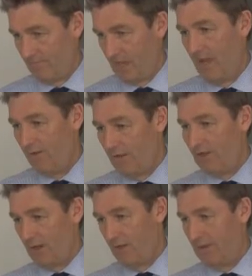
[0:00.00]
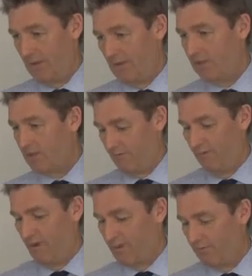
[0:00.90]
Yeah, I think so. I mean, that's the
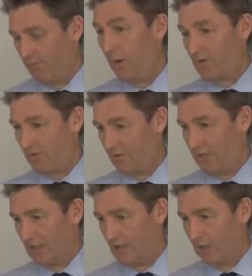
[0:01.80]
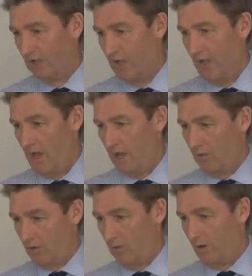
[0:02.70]
first positive signal,
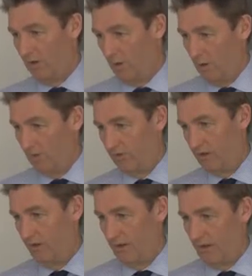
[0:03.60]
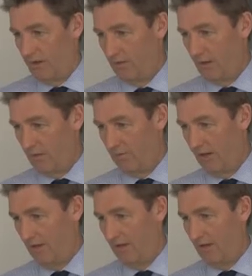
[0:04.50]
the good work at Wilton and at
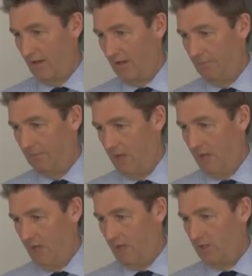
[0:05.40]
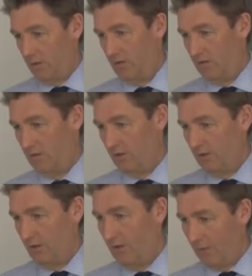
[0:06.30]
Grangemouth,
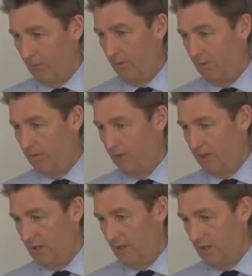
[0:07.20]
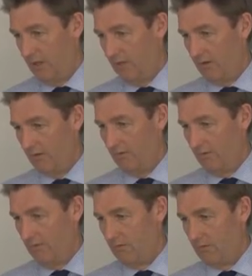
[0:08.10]
to import
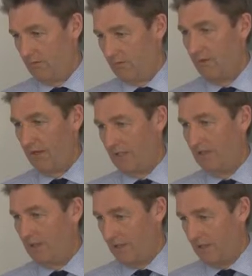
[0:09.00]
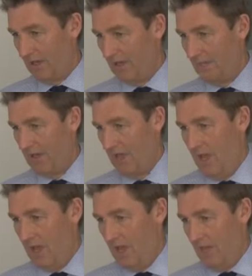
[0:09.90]
the competitive
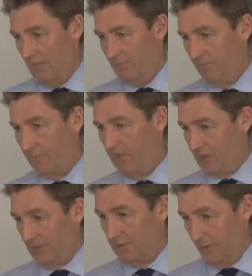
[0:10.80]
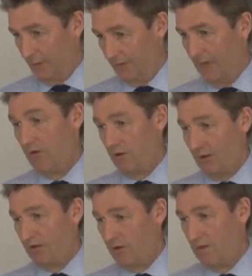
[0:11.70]
ethane. The steps beyond that are
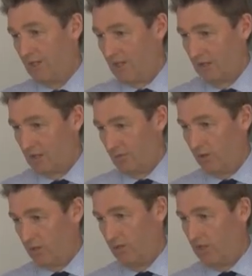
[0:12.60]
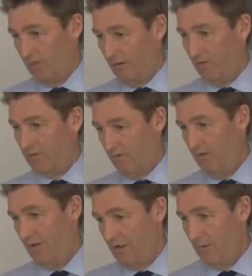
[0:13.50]
about domestic exploitation. We've got some
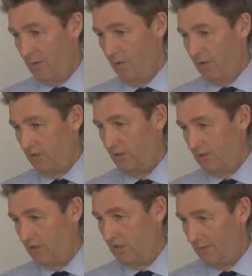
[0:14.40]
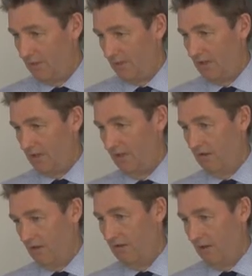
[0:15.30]
very important decisions to be taken
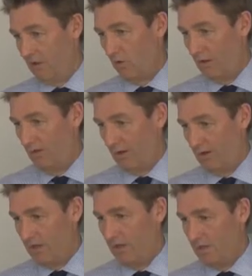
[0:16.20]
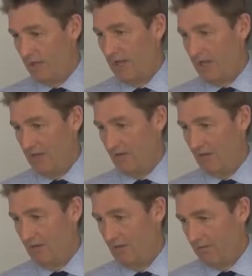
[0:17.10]
at local level in the UK
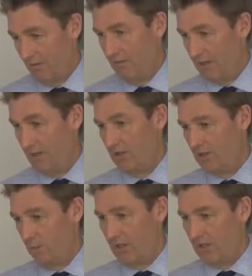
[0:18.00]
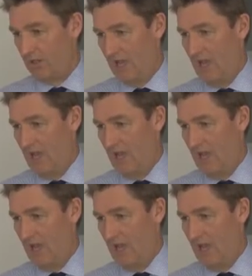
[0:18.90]
in the coming days and weeks.